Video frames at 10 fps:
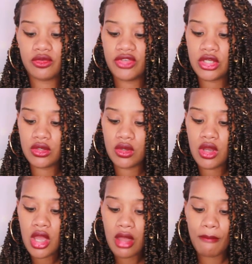review
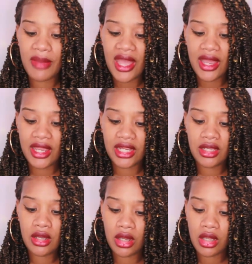
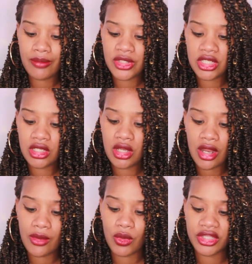by a company.
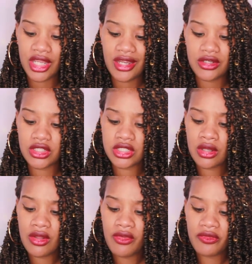Well, the hair is
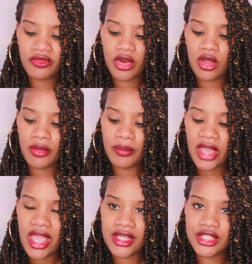from
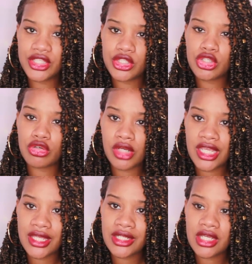X
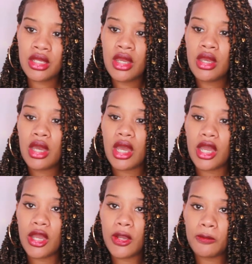Trend.
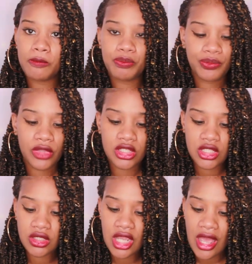
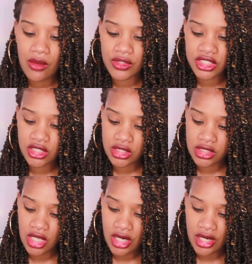So yeah, I was sent
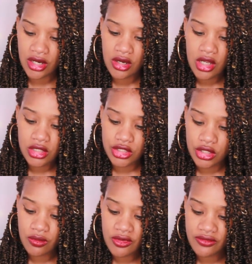this hair
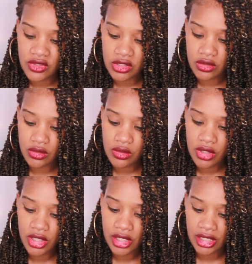to review,
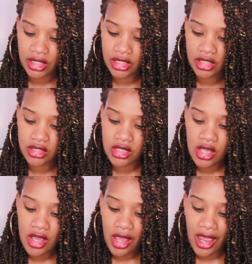and
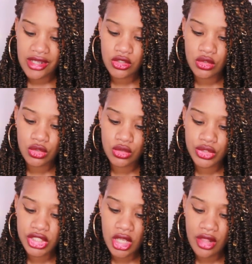I
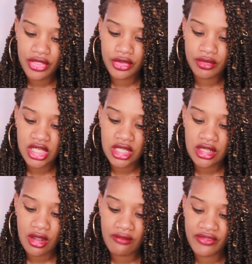used
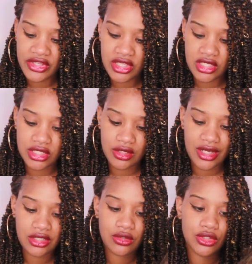3 of these. So
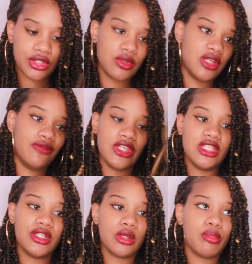I used 3 of
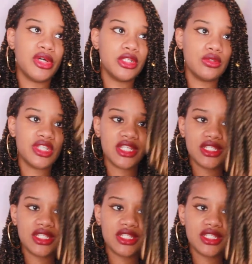these little bundles. They